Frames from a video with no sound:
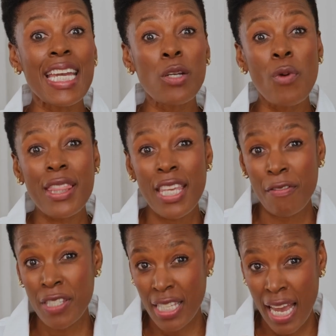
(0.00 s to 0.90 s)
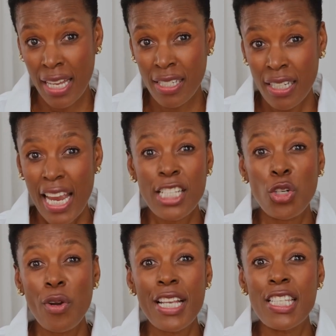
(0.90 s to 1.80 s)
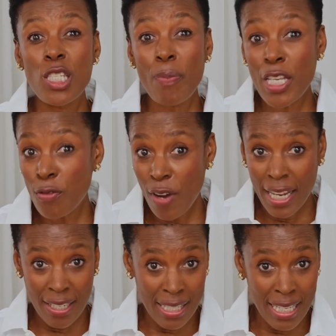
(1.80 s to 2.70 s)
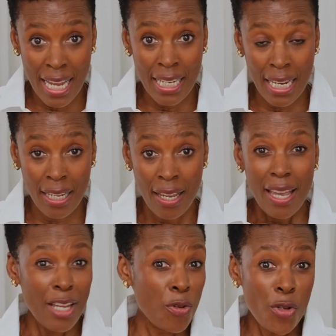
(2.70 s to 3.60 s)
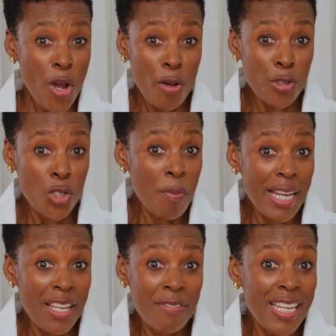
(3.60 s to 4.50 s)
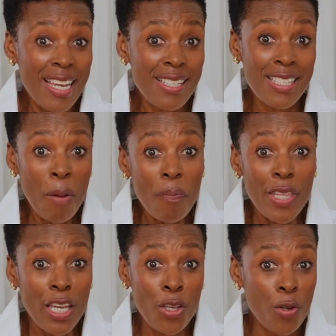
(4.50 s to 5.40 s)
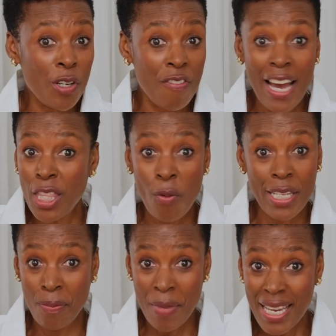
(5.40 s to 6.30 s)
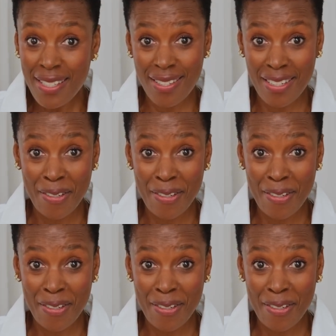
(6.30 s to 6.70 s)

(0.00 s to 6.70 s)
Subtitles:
in what they have said. It creates space for understanding. And who knows, you might even hear something you would have otherwise missed.